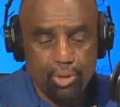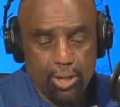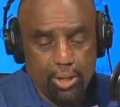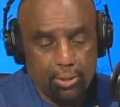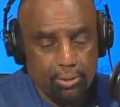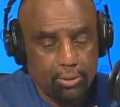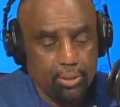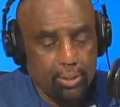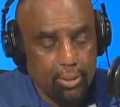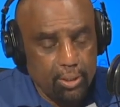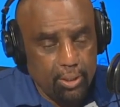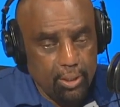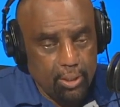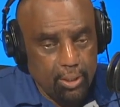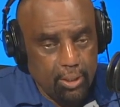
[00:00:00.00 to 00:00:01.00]
Brown?
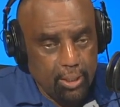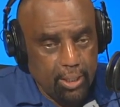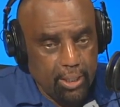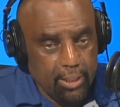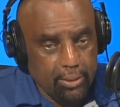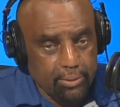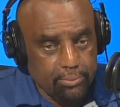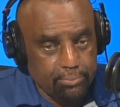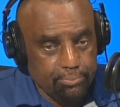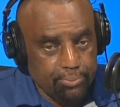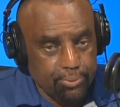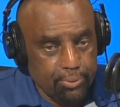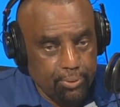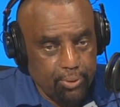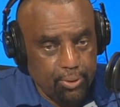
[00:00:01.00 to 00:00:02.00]
I
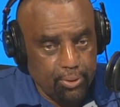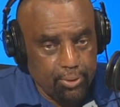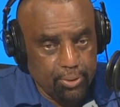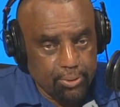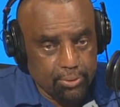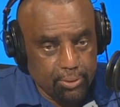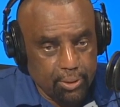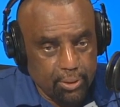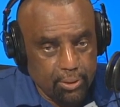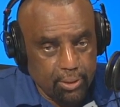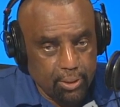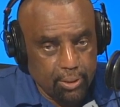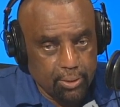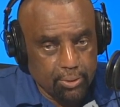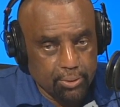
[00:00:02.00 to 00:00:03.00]
heard a, a,
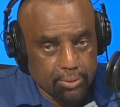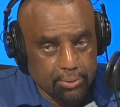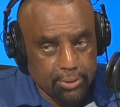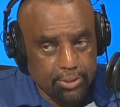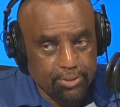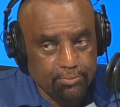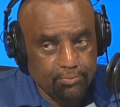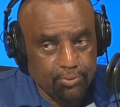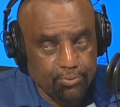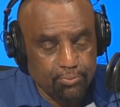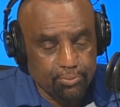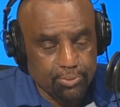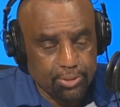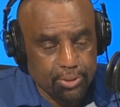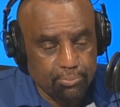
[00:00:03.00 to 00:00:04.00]
a little interview
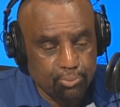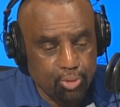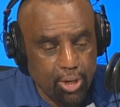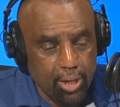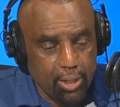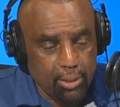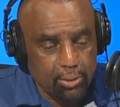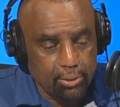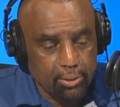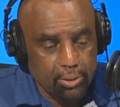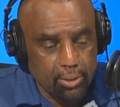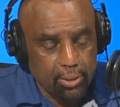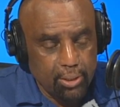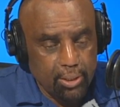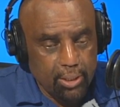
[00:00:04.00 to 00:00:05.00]
from Jim Brown,
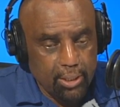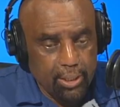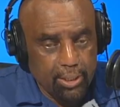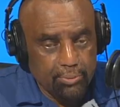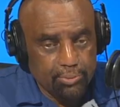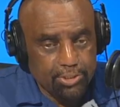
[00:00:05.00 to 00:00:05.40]
and he